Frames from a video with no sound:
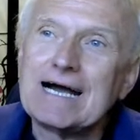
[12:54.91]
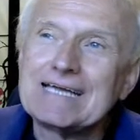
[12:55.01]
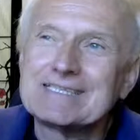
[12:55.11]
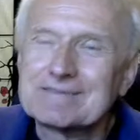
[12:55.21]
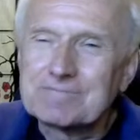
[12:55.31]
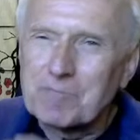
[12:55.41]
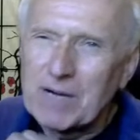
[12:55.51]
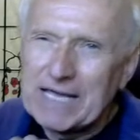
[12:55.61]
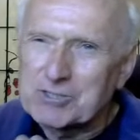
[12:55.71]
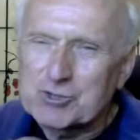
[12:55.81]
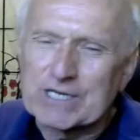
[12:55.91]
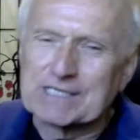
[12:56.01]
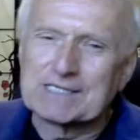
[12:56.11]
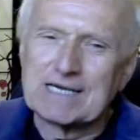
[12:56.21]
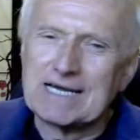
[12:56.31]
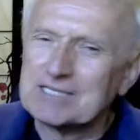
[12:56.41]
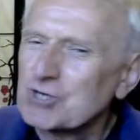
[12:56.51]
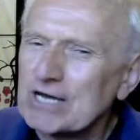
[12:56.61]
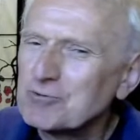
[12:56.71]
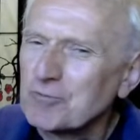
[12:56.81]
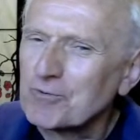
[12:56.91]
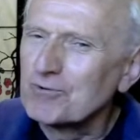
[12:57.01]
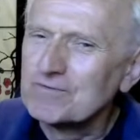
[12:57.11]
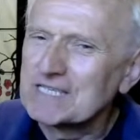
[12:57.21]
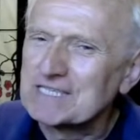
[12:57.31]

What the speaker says: I play tricks. I try to prove